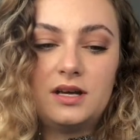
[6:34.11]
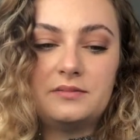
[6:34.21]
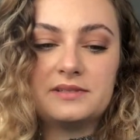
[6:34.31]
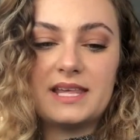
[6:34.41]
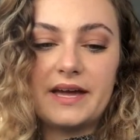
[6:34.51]
It
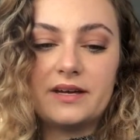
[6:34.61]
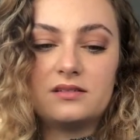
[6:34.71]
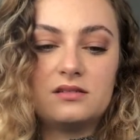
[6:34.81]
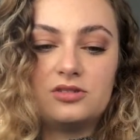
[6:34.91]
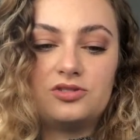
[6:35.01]
was
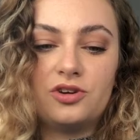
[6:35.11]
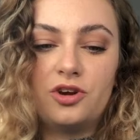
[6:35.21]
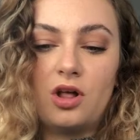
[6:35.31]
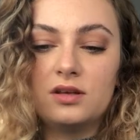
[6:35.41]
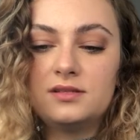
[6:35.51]
like
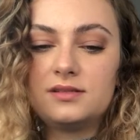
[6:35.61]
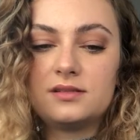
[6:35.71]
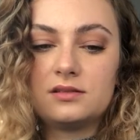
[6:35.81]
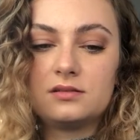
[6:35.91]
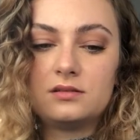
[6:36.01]

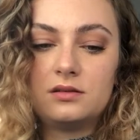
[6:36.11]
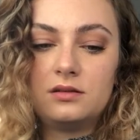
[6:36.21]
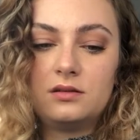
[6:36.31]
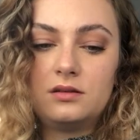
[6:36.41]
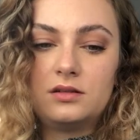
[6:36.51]
$2.
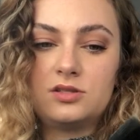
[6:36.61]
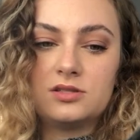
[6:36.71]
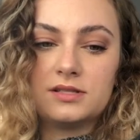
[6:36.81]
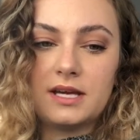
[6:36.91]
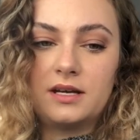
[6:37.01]
It's
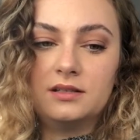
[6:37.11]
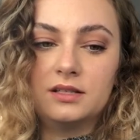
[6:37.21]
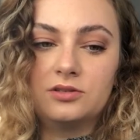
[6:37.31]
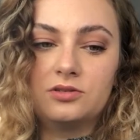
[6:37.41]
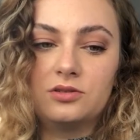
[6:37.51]
just like a
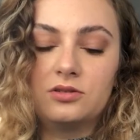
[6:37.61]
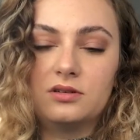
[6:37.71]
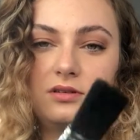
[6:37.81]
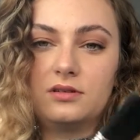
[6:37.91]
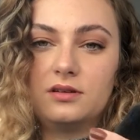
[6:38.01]
little
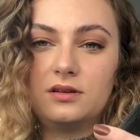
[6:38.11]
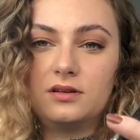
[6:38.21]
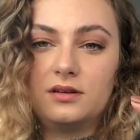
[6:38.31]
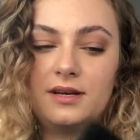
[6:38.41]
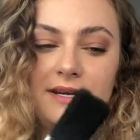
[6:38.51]

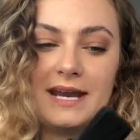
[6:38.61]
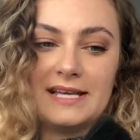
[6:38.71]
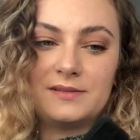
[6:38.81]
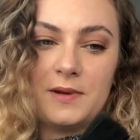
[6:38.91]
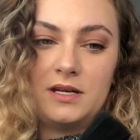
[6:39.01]

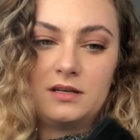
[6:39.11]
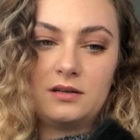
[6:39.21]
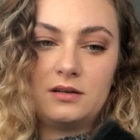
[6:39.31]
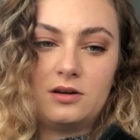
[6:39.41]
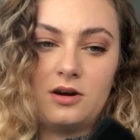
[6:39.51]
nice one.
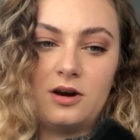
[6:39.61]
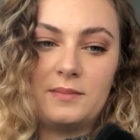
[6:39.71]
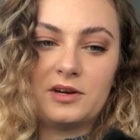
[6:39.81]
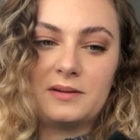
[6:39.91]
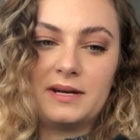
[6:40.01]
Oh,
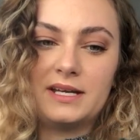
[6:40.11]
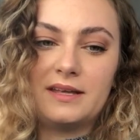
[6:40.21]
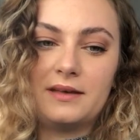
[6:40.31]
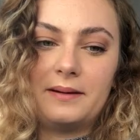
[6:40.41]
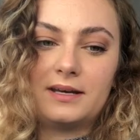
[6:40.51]
I'm not gonna be able to
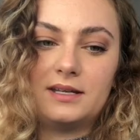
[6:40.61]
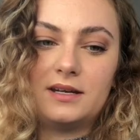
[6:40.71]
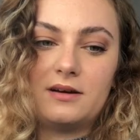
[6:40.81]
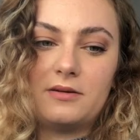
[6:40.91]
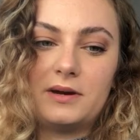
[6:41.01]
get that back in
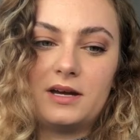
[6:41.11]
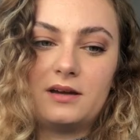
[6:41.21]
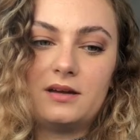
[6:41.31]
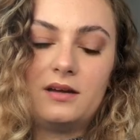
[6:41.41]
now, am I?